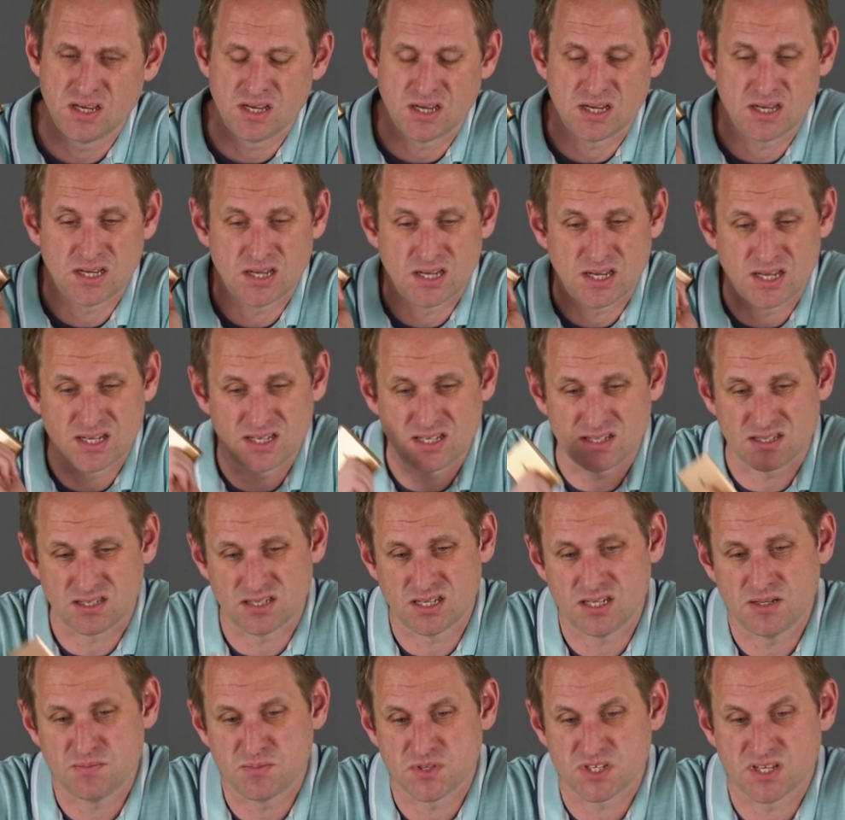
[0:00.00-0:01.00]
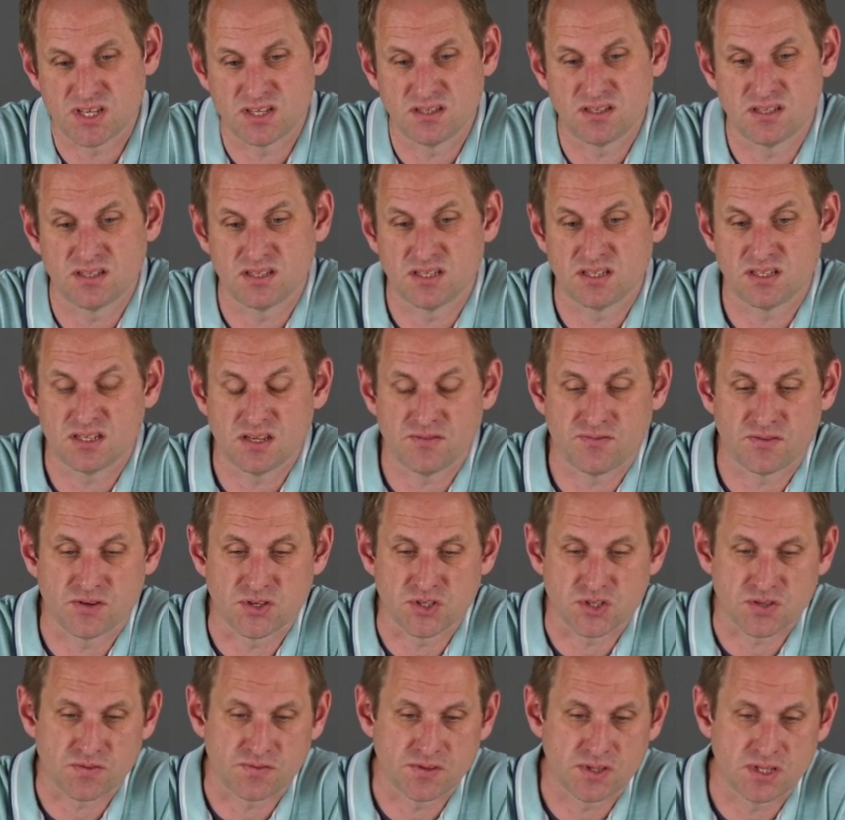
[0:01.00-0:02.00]
Uh, and it seems then that the
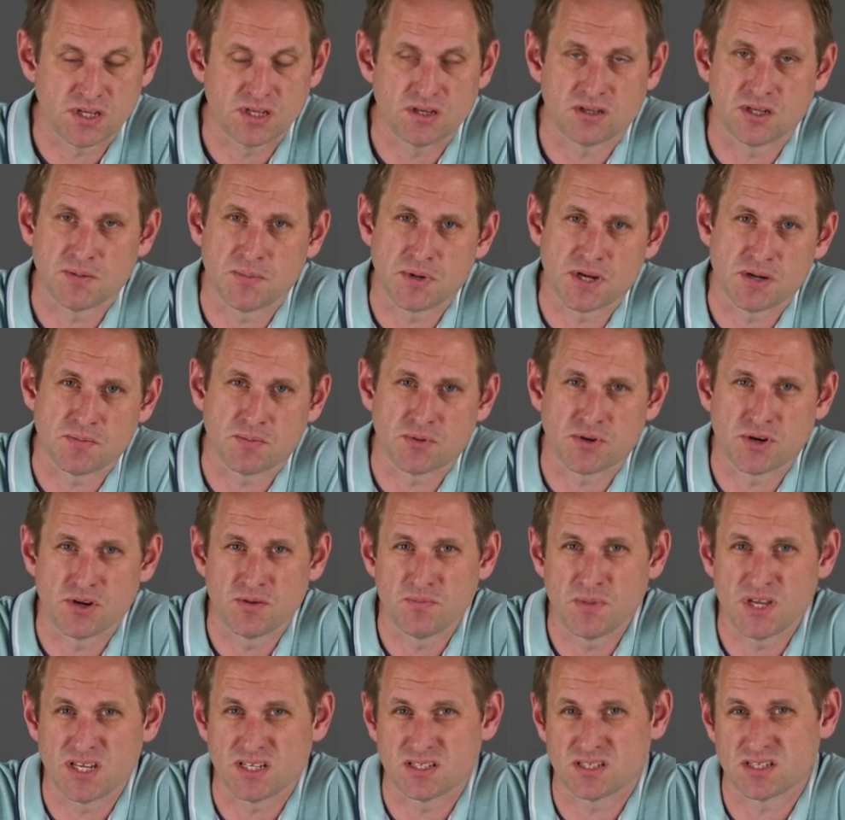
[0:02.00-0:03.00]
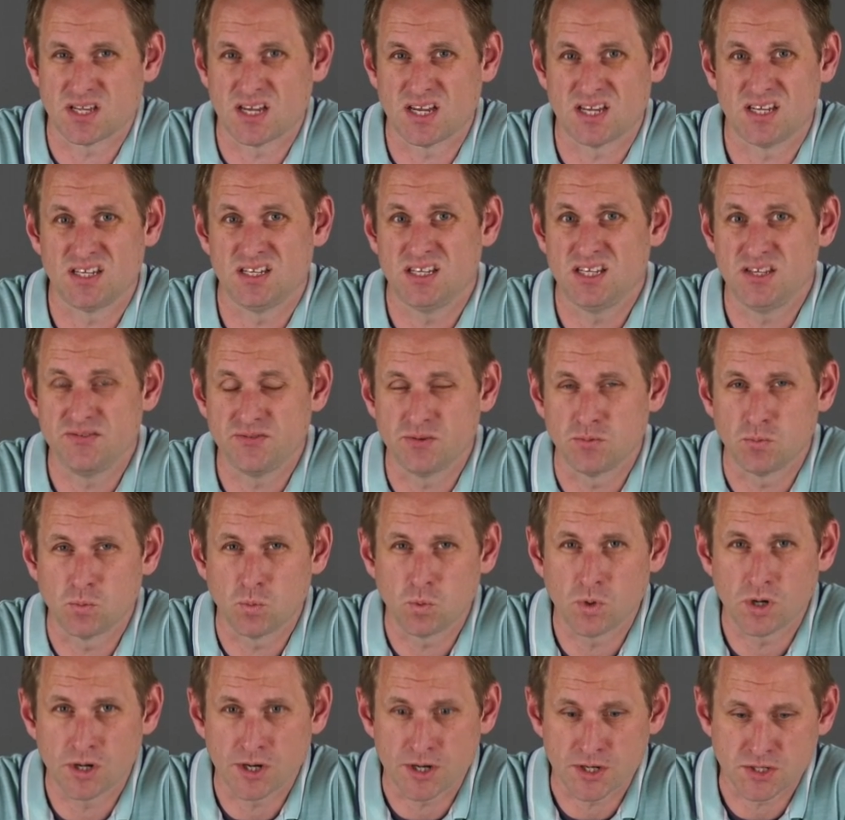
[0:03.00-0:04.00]
difference for the iPad Pro makes that even
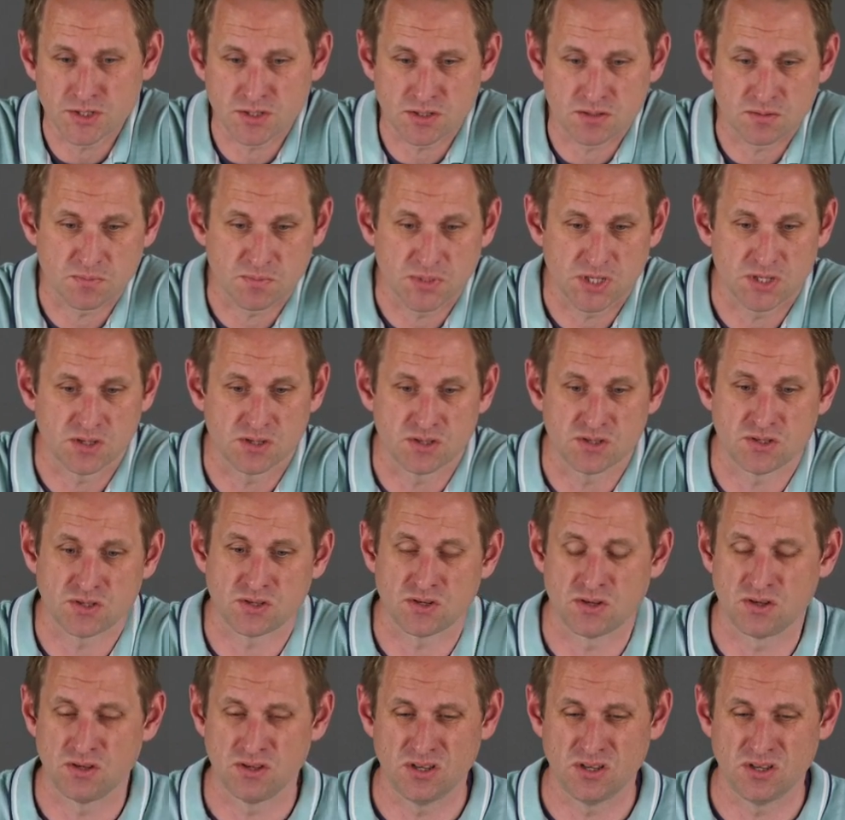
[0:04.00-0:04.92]
worse because